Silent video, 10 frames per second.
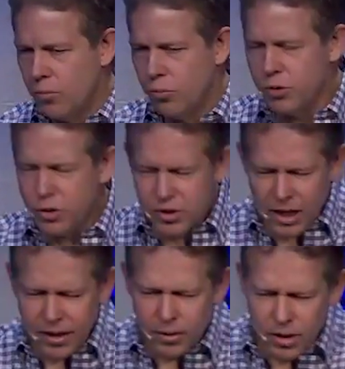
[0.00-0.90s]
Would you
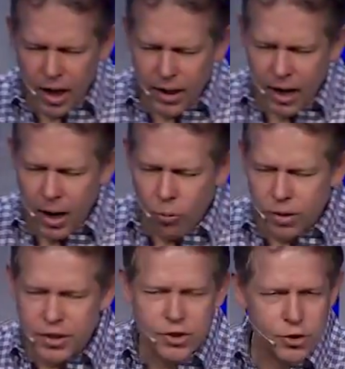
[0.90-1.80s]
say, God, I
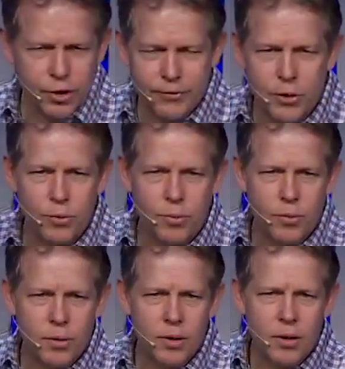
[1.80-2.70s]
want to serve you
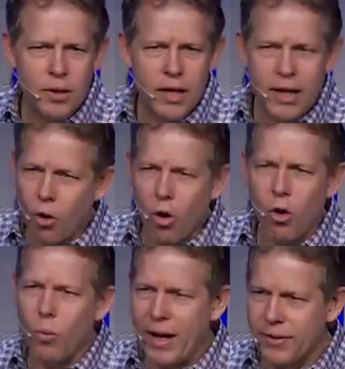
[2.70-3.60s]
in
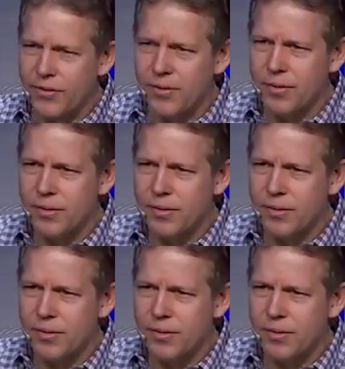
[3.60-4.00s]
all ways?